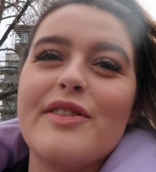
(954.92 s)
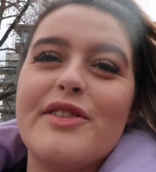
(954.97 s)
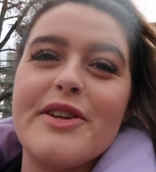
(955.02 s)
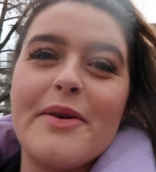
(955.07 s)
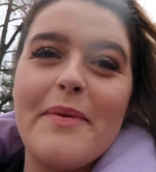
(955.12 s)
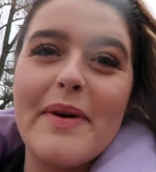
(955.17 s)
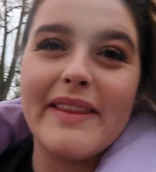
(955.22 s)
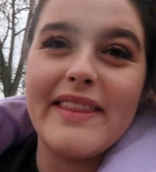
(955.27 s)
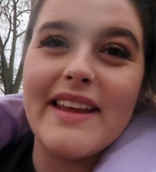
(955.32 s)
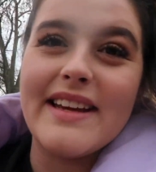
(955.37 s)

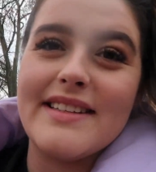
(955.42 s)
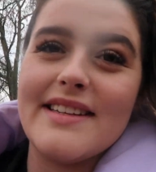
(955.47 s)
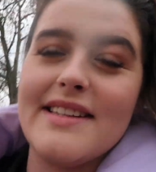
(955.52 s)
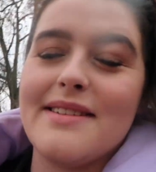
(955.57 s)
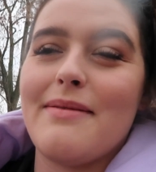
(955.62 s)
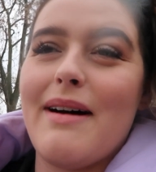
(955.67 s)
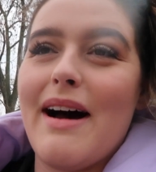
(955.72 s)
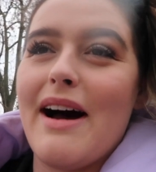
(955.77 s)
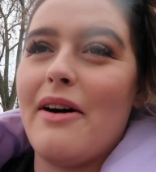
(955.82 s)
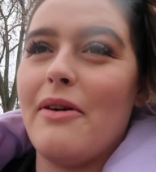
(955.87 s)
Doing this
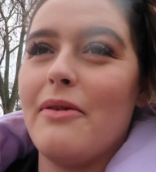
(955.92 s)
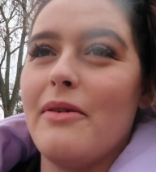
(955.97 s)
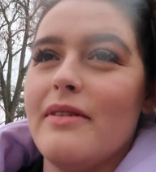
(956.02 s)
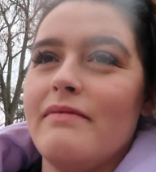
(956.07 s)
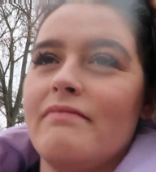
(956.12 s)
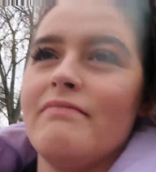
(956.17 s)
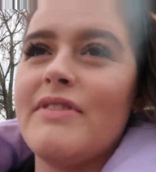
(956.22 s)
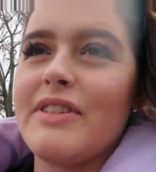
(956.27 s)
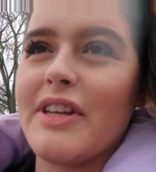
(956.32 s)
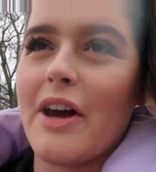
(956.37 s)
as well
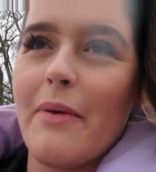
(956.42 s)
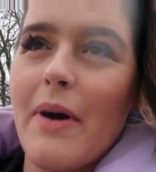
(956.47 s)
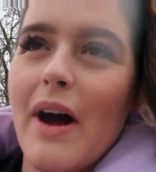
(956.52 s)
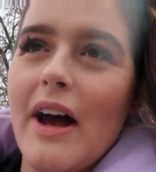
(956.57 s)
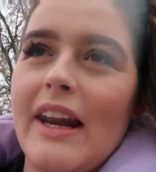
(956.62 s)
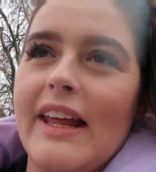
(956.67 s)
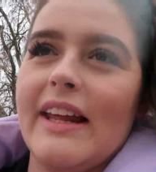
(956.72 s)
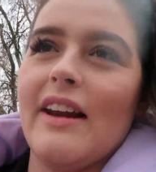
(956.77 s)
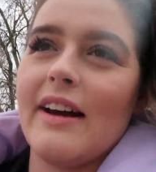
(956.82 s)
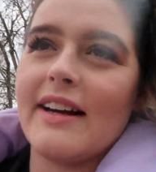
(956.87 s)
so
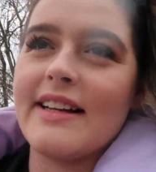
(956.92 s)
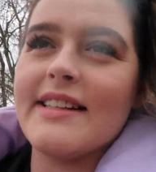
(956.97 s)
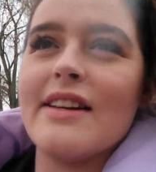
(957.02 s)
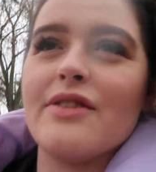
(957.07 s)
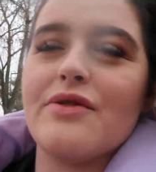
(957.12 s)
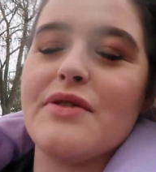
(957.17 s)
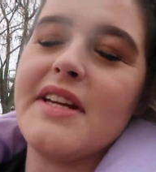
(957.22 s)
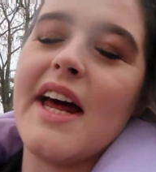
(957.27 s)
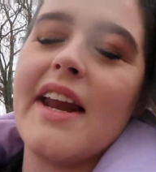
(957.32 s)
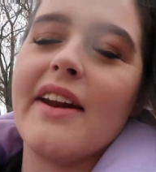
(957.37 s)
early, like it's
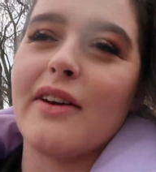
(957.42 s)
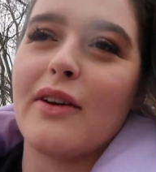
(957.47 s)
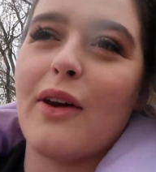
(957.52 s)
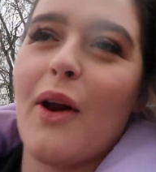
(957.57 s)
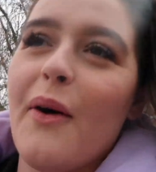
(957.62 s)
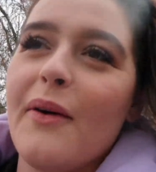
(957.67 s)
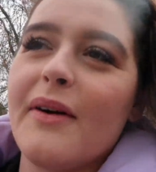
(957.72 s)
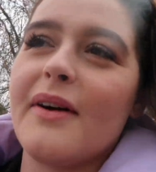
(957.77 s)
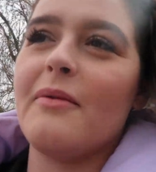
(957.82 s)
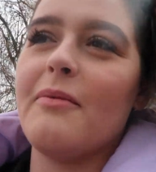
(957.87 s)
literally ten
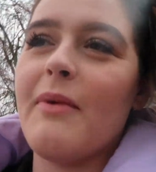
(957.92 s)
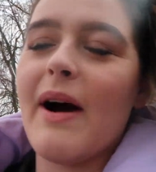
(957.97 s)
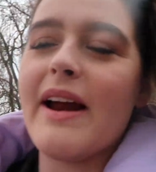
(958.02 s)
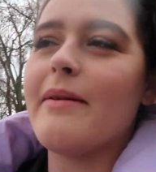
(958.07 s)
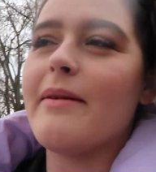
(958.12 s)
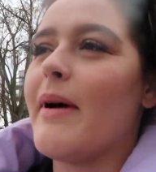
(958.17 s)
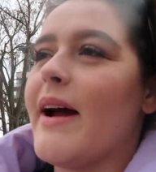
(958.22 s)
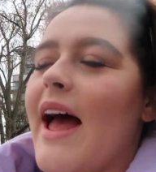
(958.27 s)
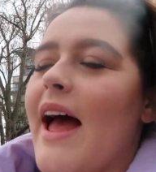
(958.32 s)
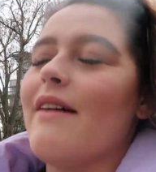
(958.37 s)
o'clock. When
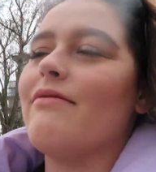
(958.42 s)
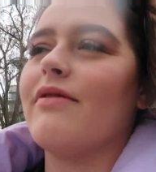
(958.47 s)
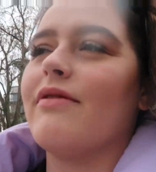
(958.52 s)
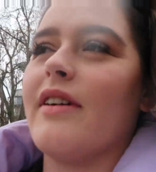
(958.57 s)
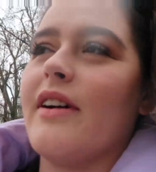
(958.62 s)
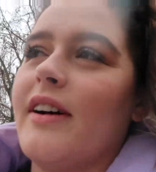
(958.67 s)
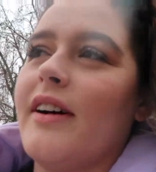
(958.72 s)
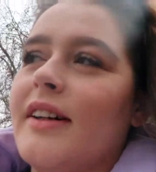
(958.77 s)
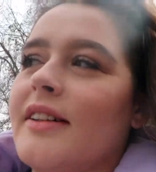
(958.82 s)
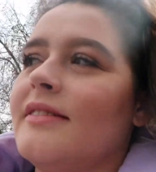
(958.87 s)
am I ever
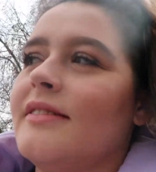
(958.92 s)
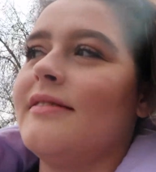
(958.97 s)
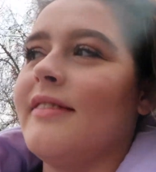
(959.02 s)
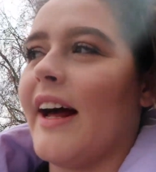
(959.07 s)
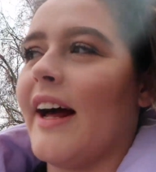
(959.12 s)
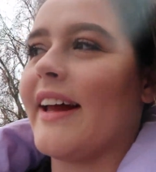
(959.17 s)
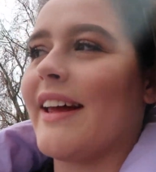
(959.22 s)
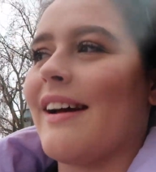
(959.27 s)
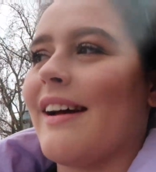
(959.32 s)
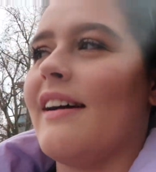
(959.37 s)
uh,
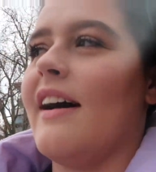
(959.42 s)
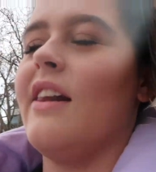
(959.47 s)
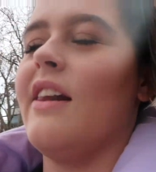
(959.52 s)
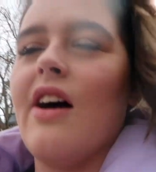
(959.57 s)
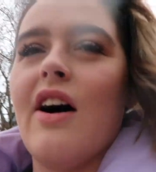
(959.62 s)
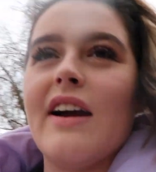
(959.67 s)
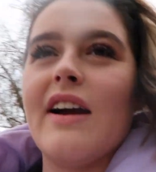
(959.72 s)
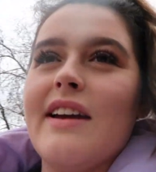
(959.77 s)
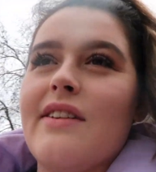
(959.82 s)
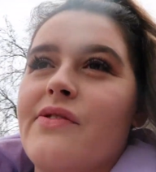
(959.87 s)
like
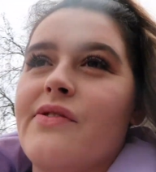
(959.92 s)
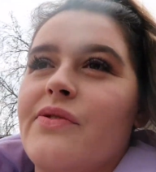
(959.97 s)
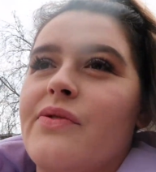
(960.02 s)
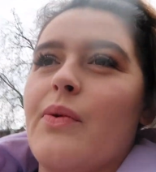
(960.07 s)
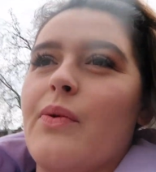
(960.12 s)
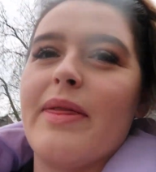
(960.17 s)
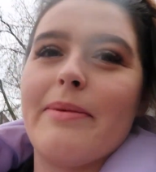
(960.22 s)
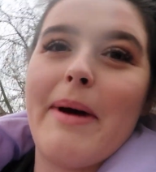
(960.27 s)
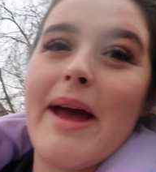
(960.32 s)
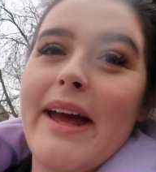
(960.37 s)
alive
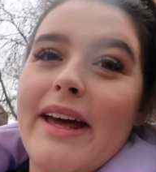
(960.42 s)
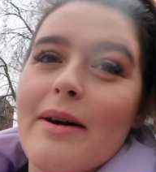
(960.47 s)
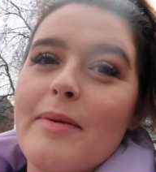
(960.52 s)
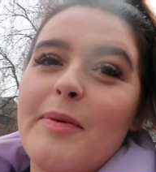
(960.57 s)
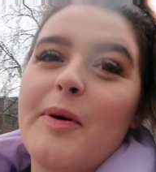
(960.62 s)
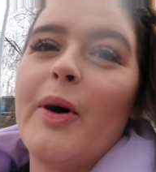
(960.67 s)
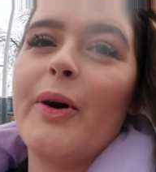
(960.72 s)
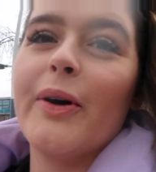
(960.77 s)
with makeup